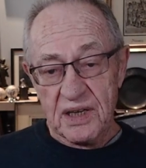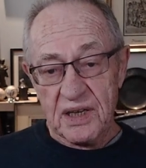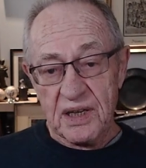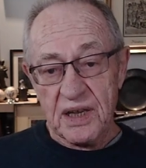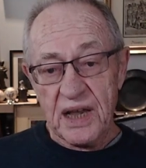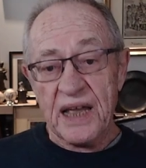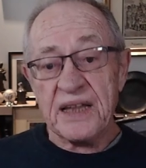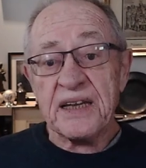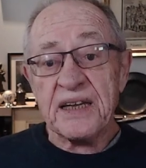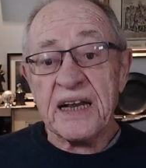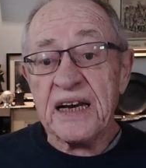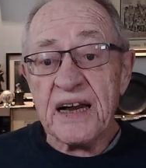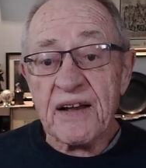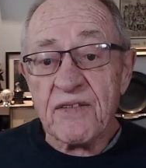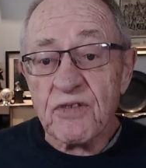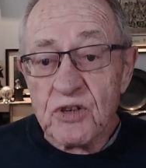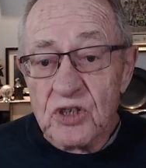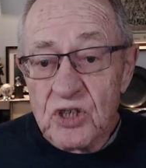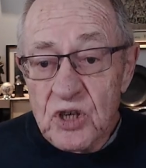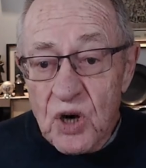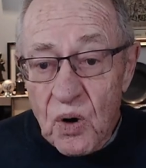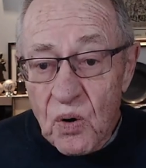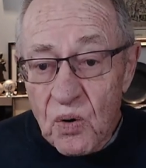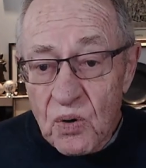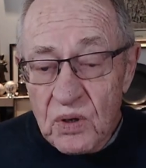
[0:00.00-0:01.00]
And they never
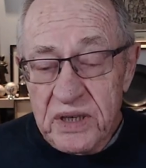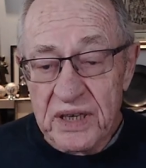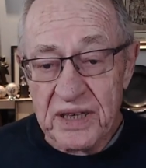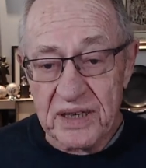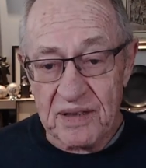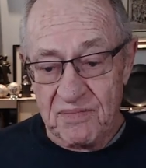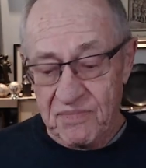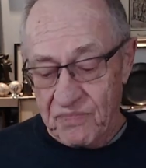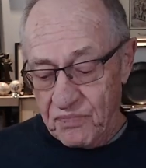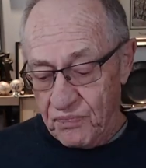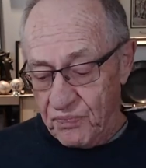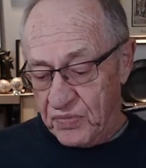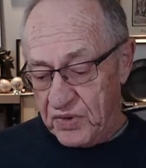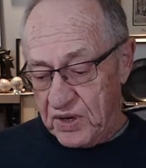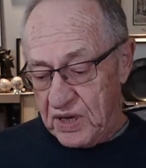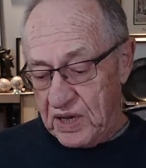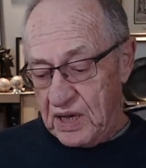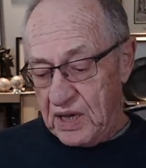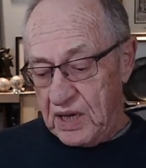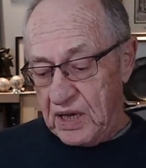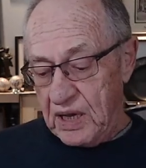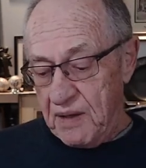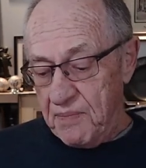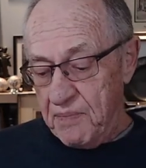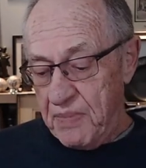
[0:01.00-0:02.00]
told him
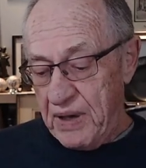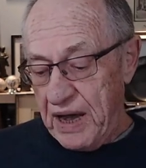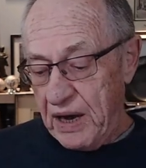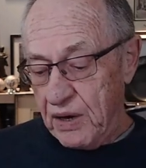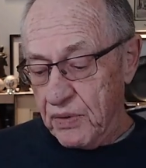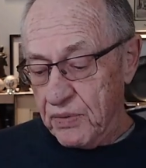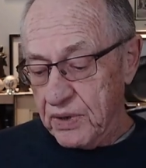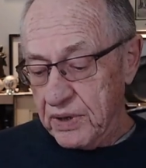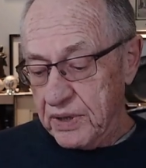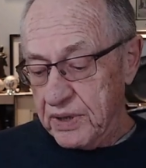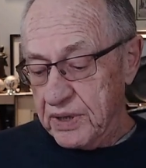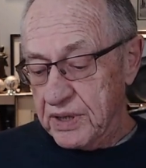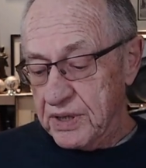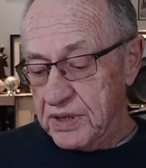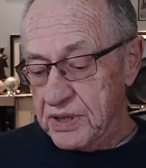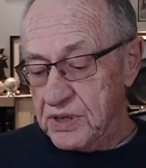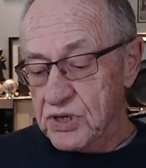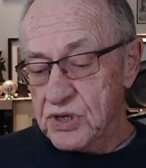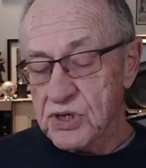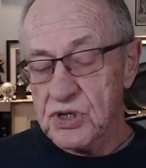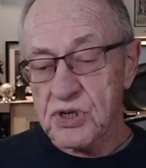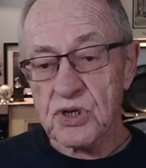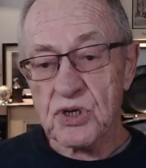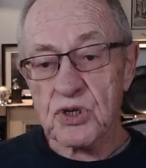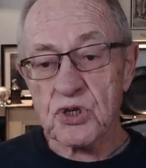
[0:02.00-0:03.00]
about
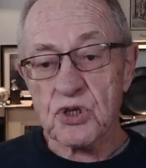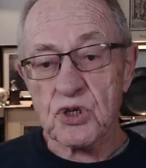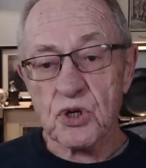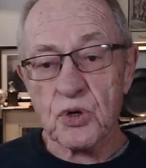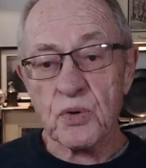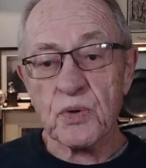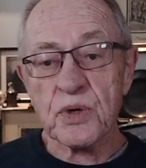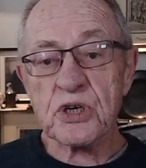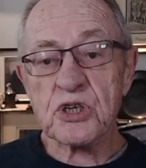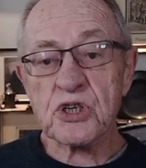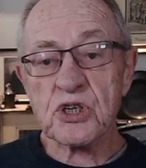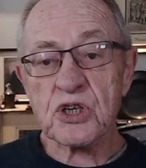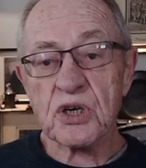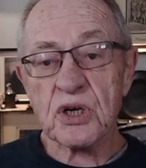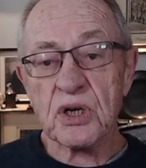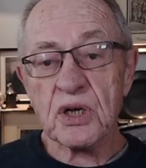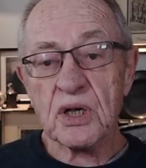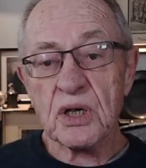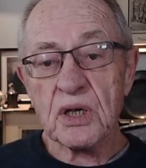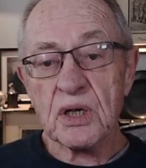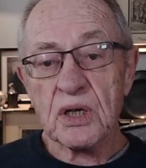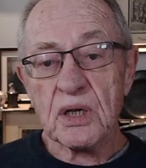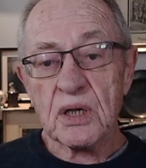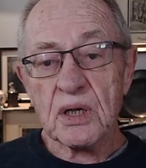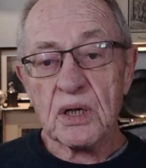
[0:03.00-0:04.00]
his Jewish
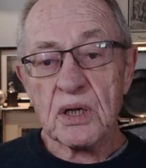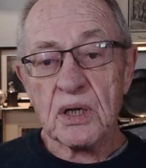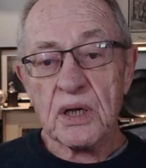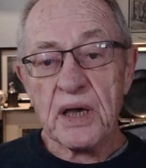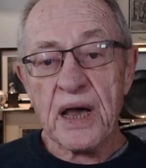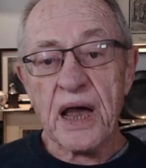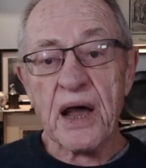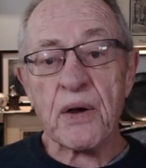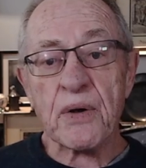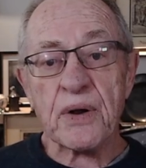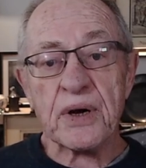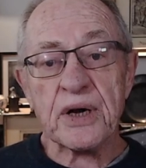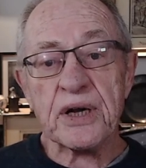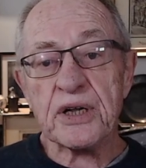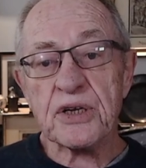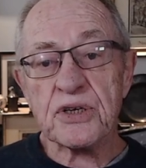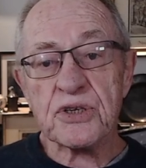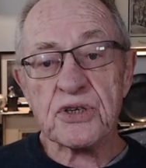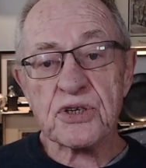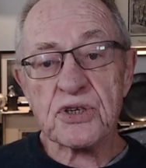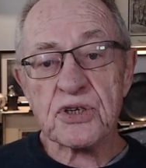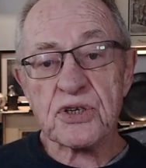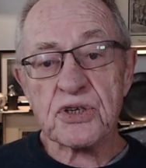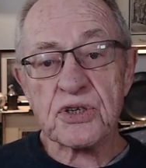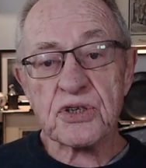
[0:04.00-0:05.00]

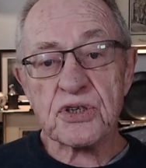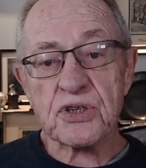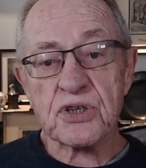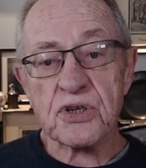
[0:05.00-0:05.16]
heritage.